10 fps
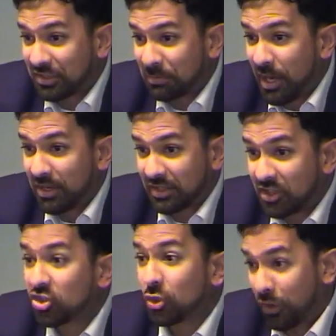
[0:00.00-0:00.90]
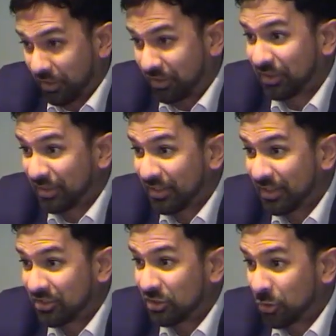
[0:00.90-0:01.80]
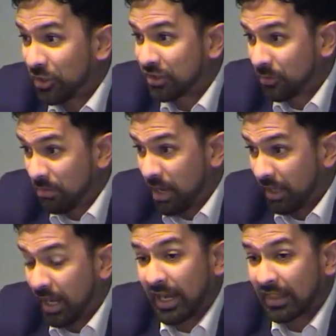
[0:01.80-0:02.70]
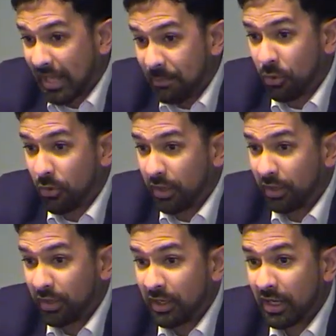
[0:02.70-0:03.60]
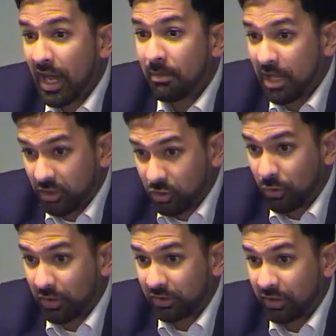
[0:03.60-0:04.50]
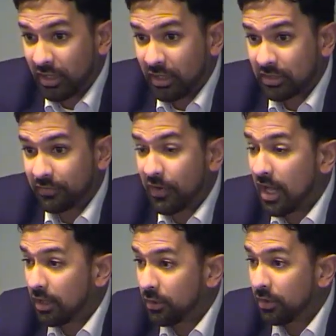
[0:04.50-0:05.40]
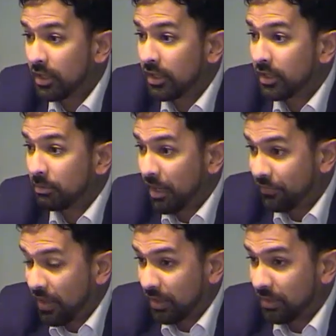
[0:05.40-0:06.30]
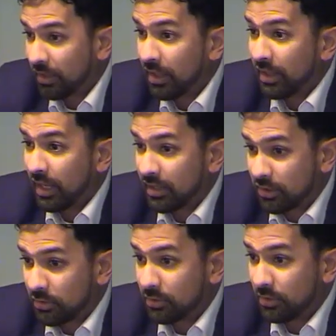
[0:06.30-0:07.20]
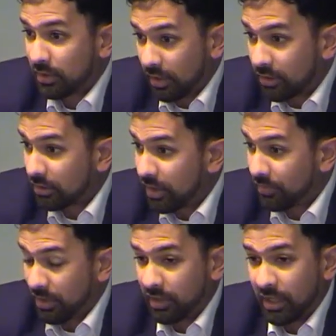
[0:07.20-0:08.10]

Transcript: experience. It's a choice. It's a choice that we make. And at that point, I made a choice to follow my faith and to live it.